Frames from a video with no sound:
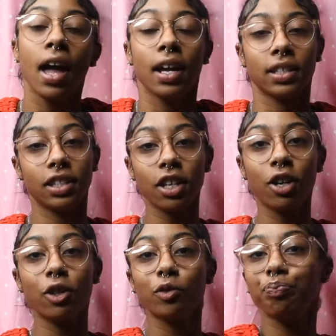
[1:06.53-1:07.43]

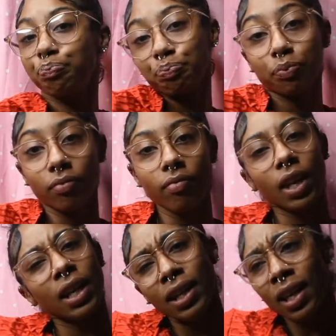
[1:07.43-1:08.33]
So
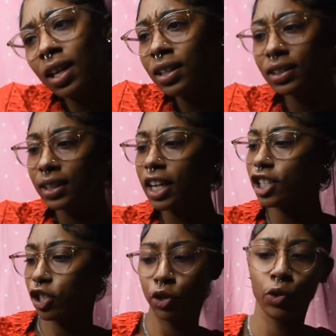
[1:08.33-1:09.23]
yeah, stay
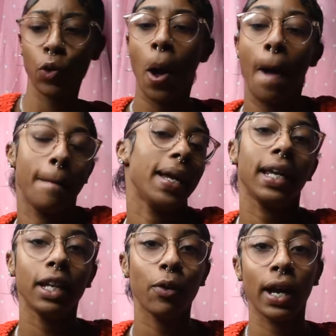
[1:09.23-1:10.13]
tuned. But
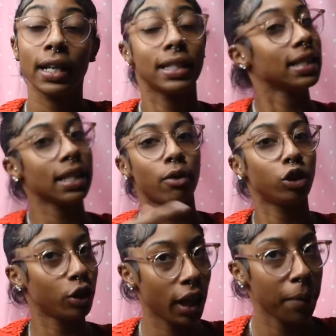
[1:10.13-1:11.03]
anyways, this is not what
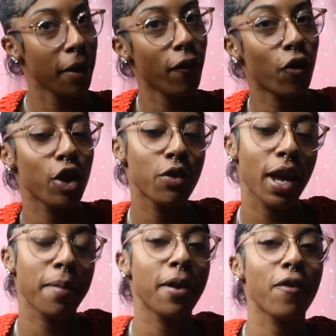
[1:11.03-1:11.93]
you came here for. You
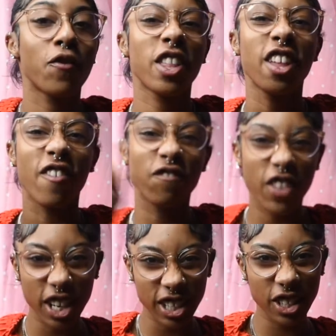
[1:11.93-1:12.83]
came here for the
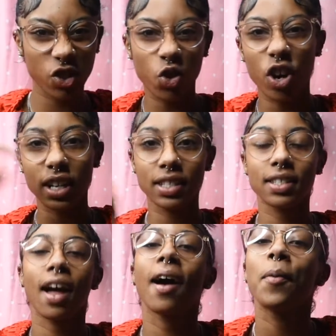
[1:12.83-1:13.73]
first story
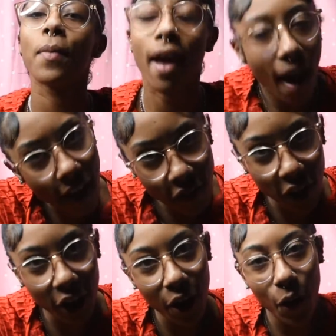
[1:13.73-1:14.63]
time
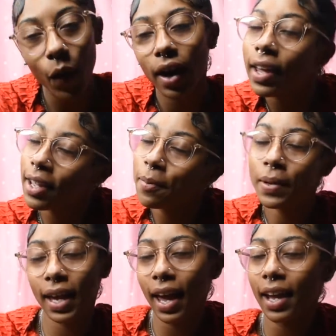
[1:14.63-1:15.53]
ever on
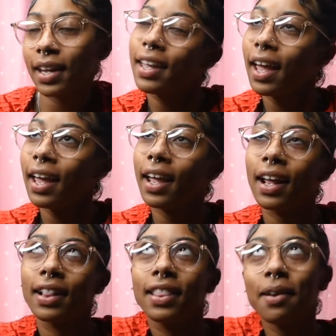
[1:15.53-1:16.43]
MK Gang,
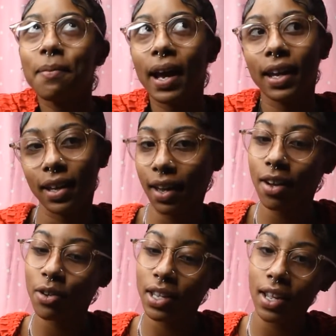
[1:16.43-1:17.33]
the
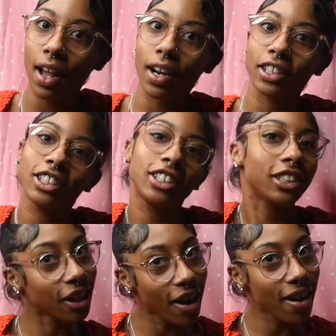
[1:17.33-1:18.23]
Michael Kiana
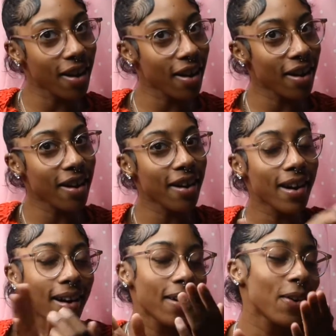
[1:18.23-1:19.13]

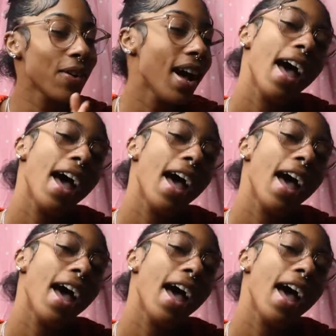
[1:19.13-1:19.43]
show.